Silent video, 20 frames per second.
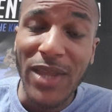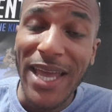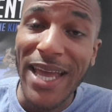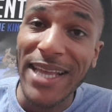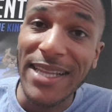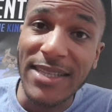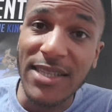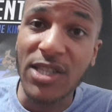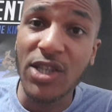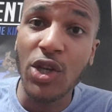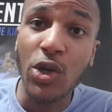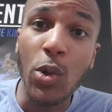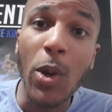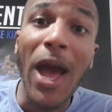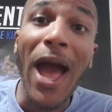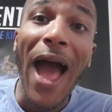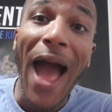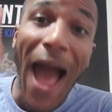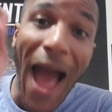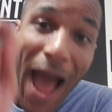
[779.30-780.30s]
into
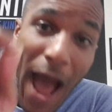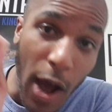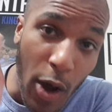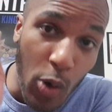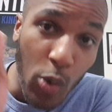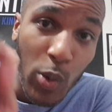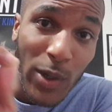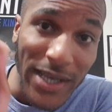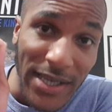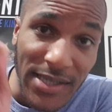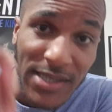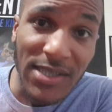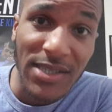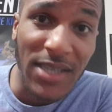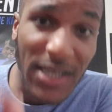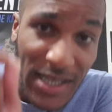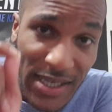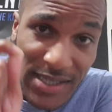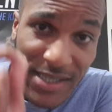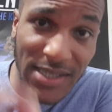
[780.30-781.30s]
how we
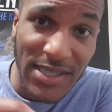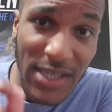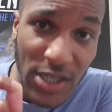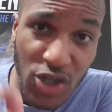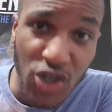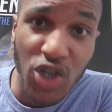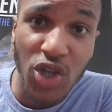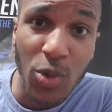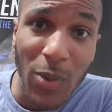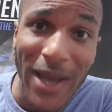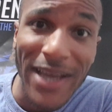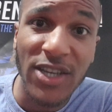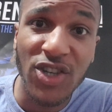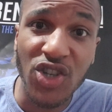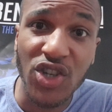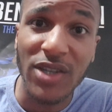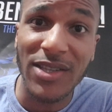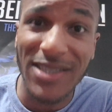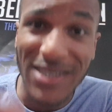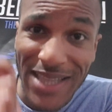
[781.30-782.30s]
see
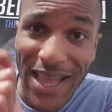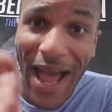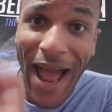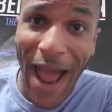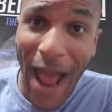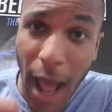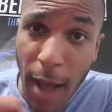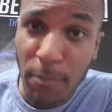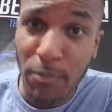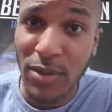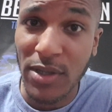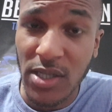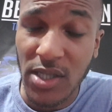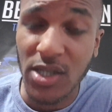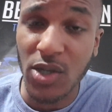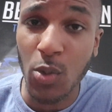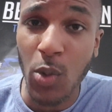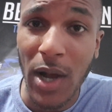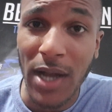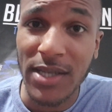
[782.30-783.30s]
situations that happen
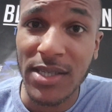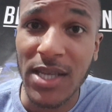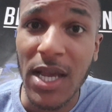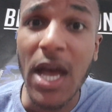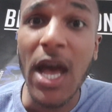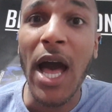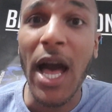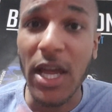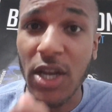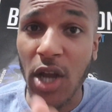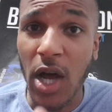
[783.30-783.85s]
to us and